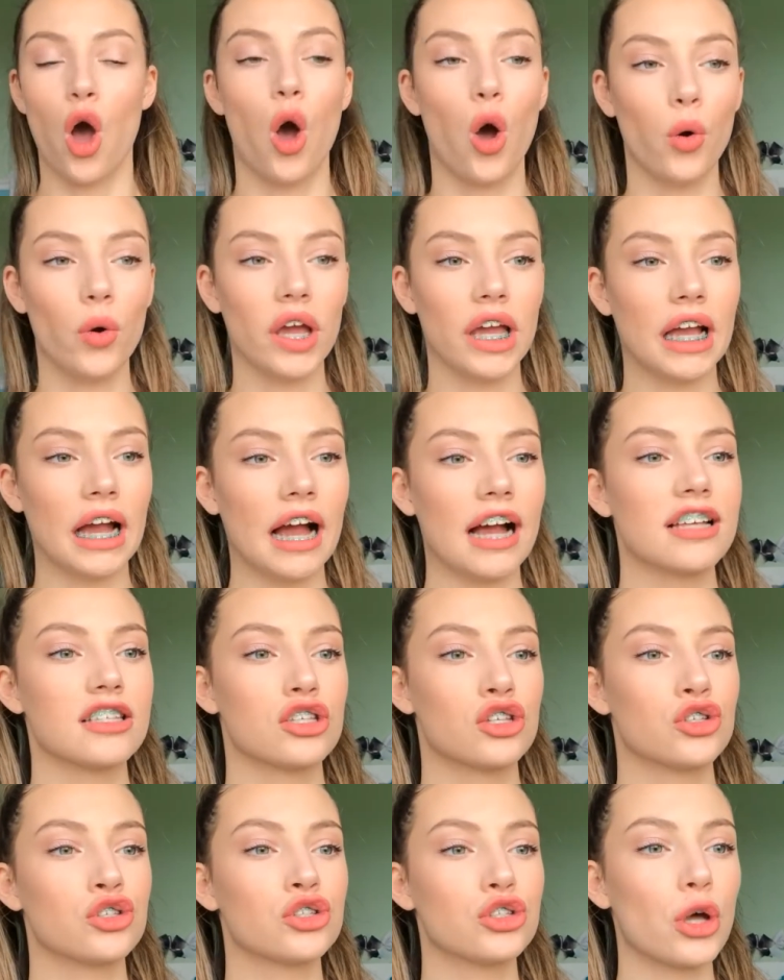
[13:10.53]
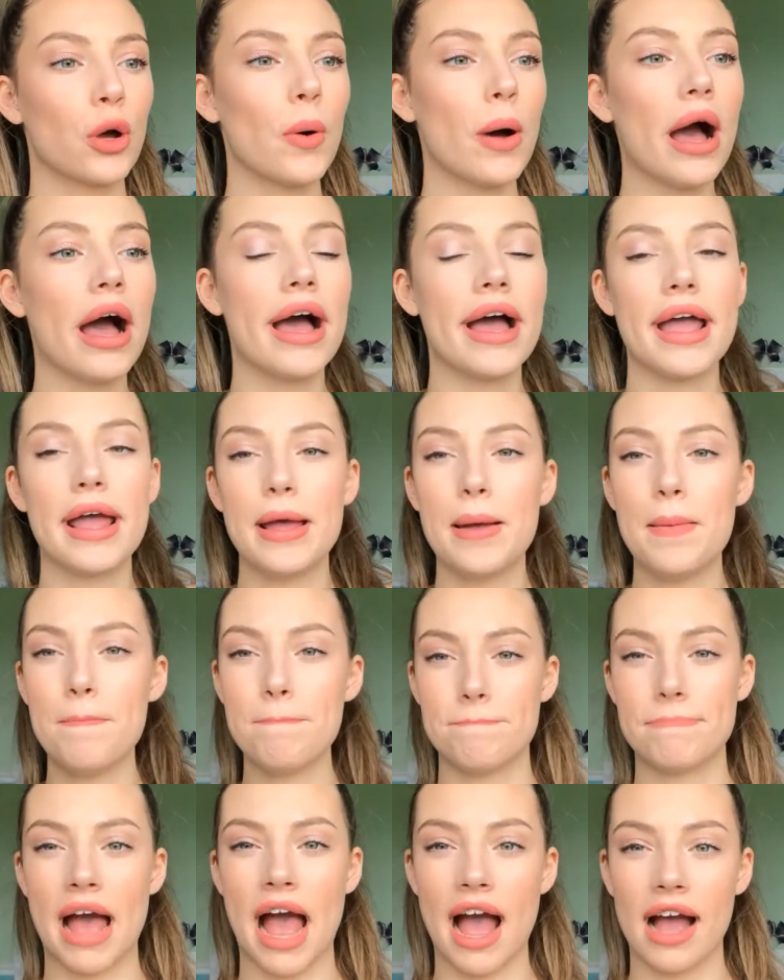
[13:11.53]
Okay guys, so I
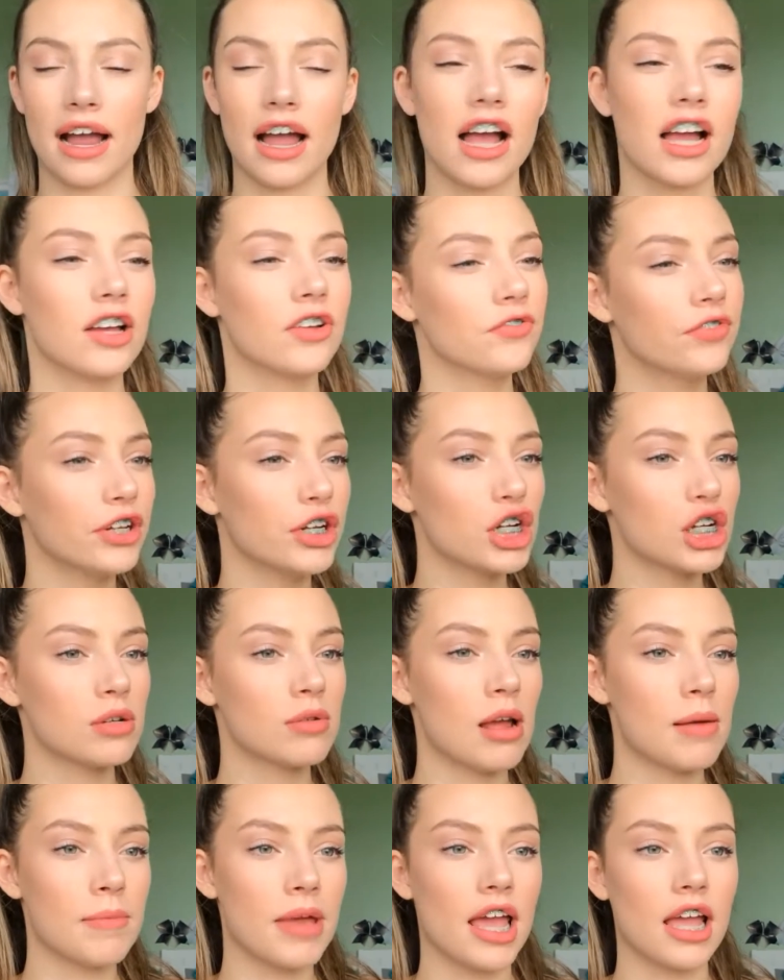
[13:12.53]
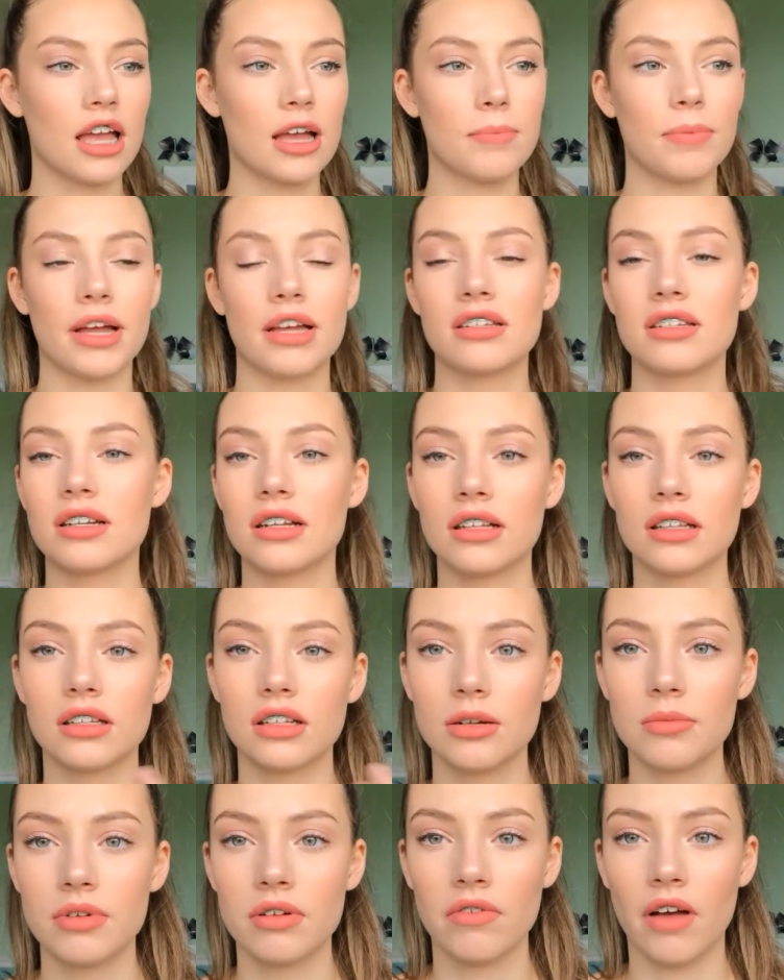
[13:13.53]
am back. I finished my makeup. I did a
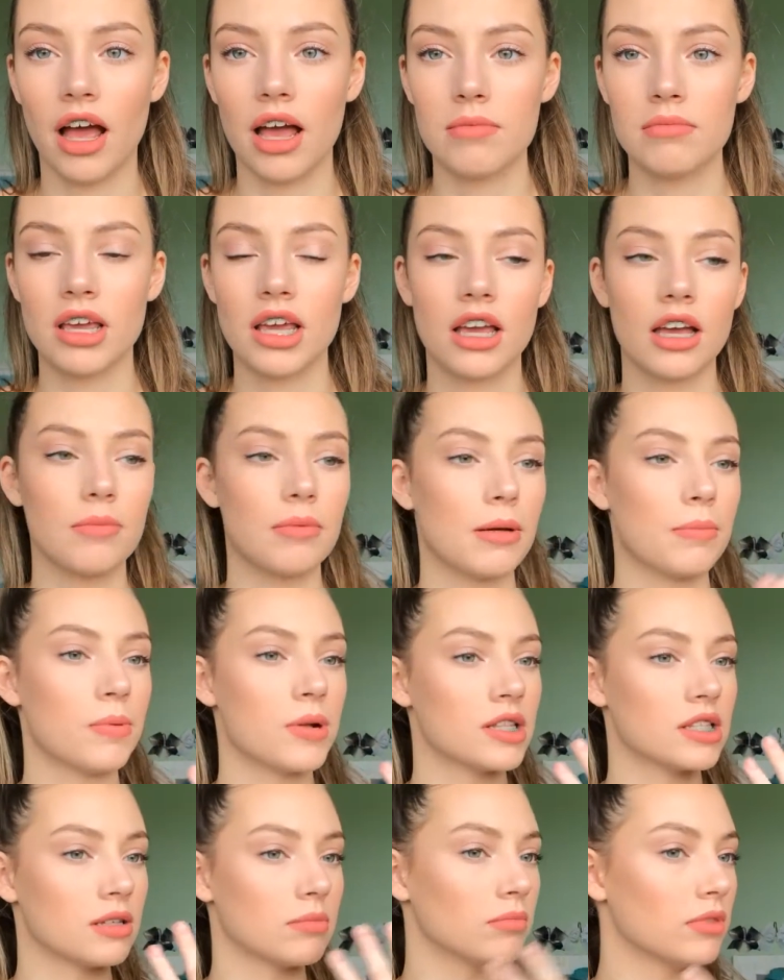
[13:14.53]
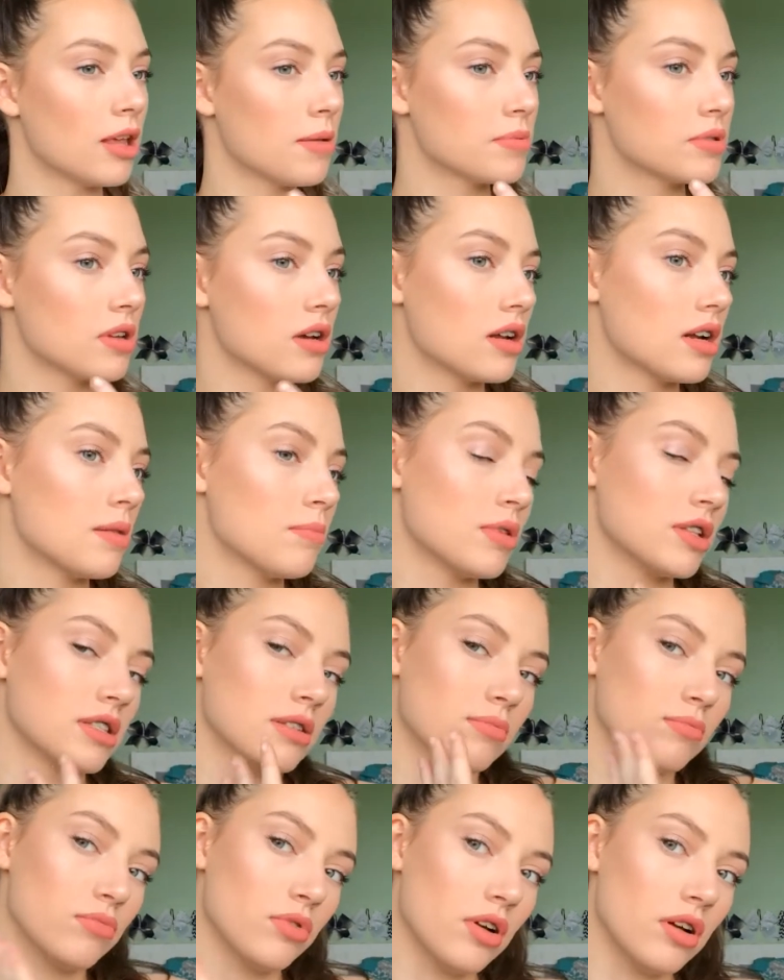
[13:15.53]
little bit of eye makeup. I put some lips on, I put
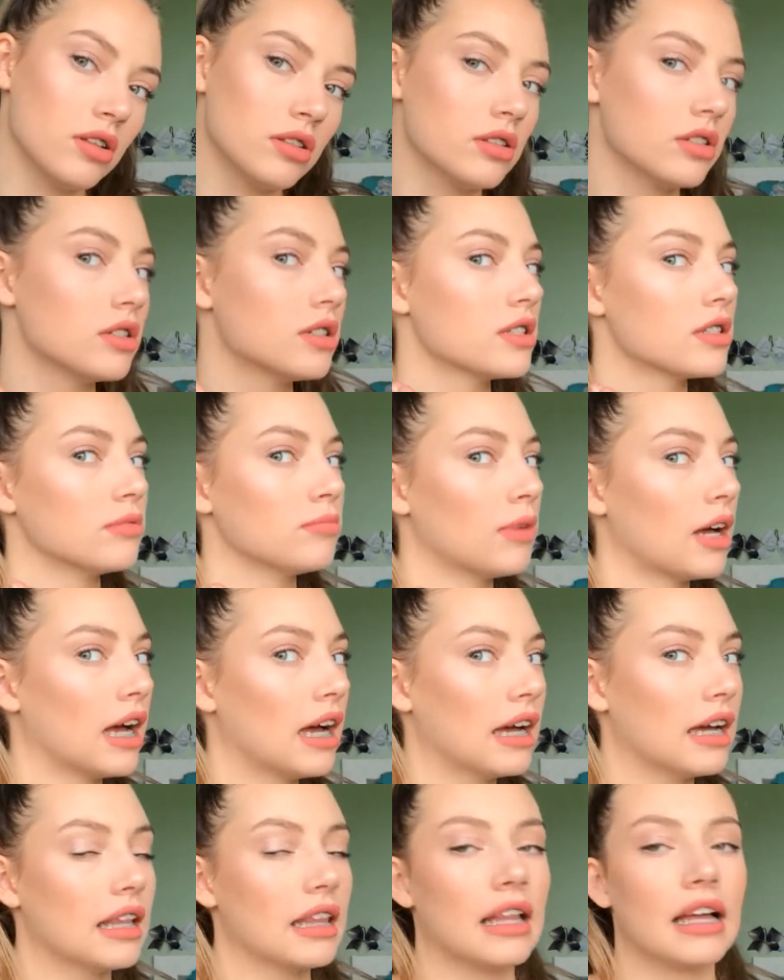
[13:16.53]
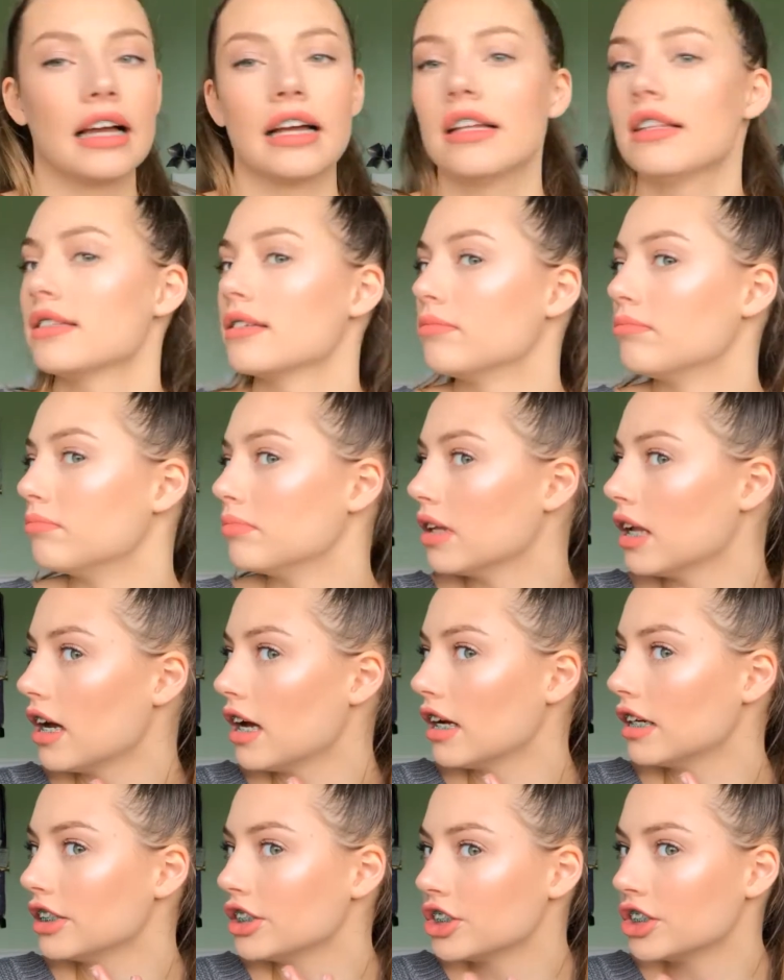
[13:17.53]
some bronzer, some highlight, some
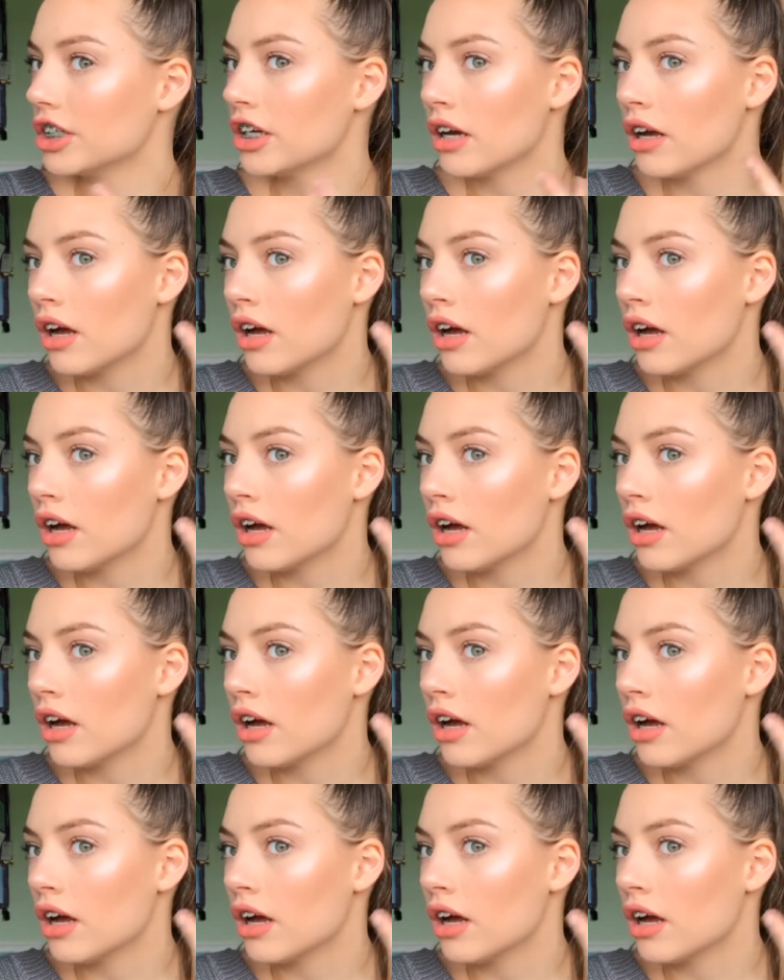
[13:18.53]
blush.